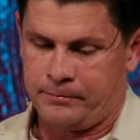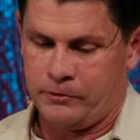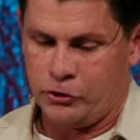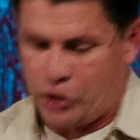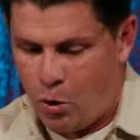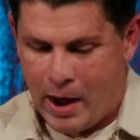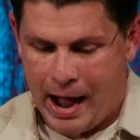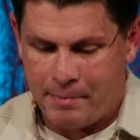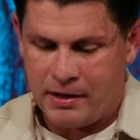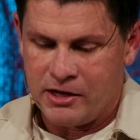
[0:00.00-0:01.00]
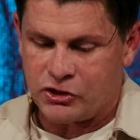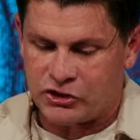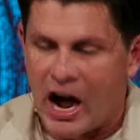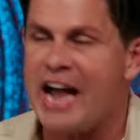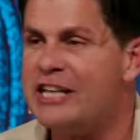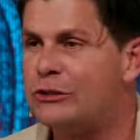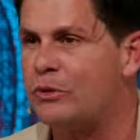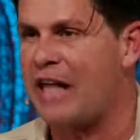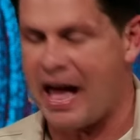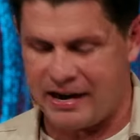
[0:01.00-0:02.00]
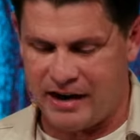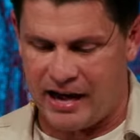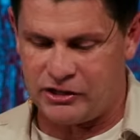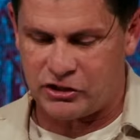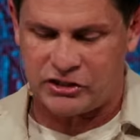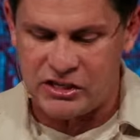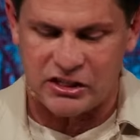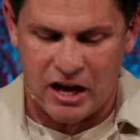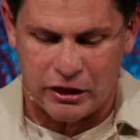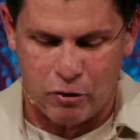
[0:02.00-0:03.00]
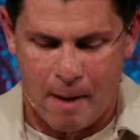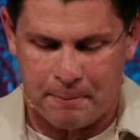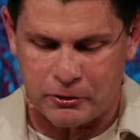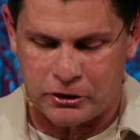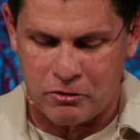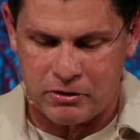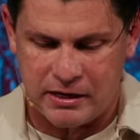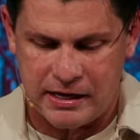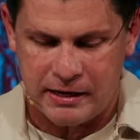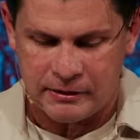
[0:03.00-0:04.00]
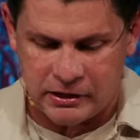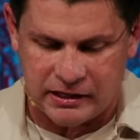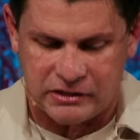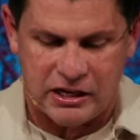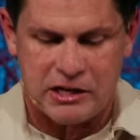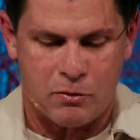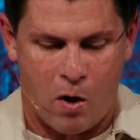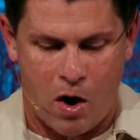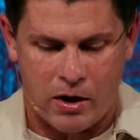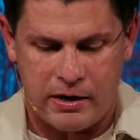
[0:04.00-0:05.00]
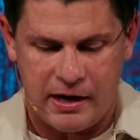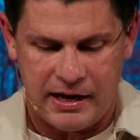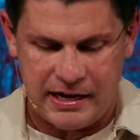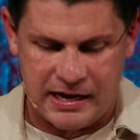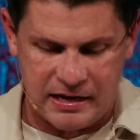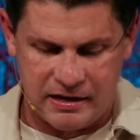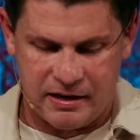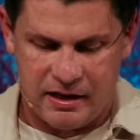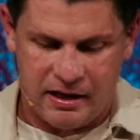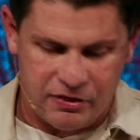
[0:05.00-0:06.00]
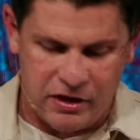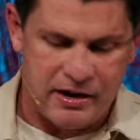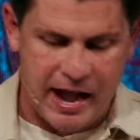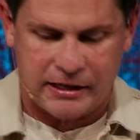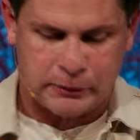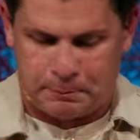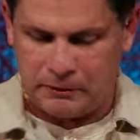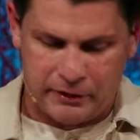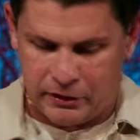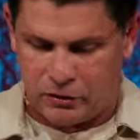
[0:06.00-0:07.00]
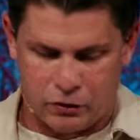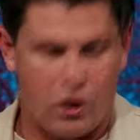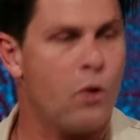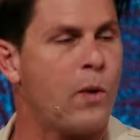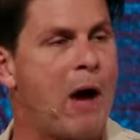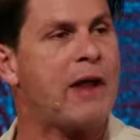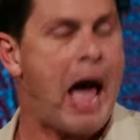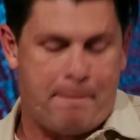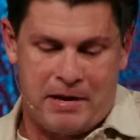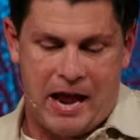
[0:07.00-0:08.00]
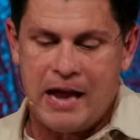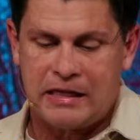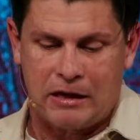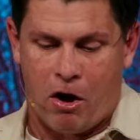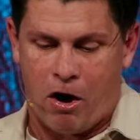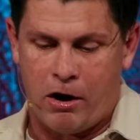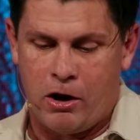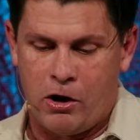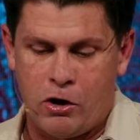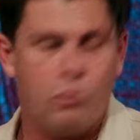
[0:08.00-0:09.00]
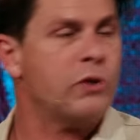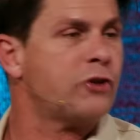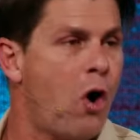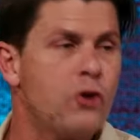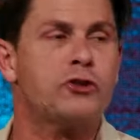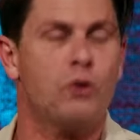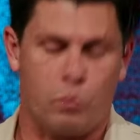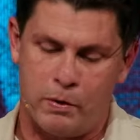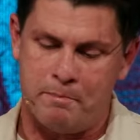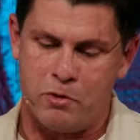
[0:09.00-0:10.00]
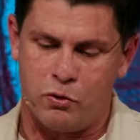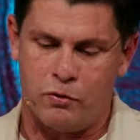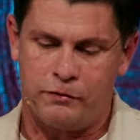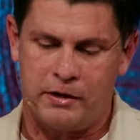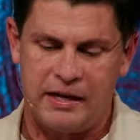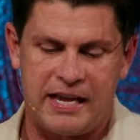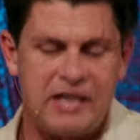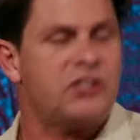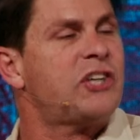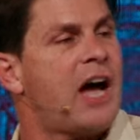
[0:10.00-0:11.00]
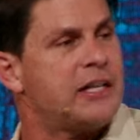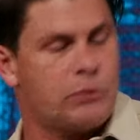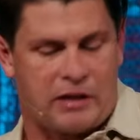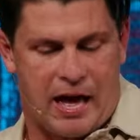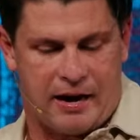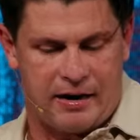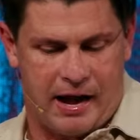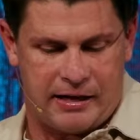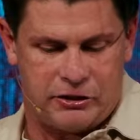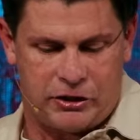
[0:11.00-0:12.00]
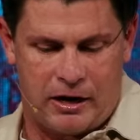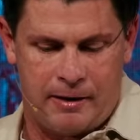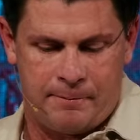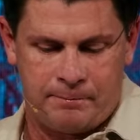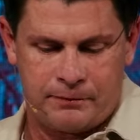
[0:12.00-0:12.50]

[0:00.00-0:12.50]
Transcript: Joab sides with Adonijah, sees another opportunity to continue on in the next political go-round. Abiathar, who was also removed, he sides with Adonijah.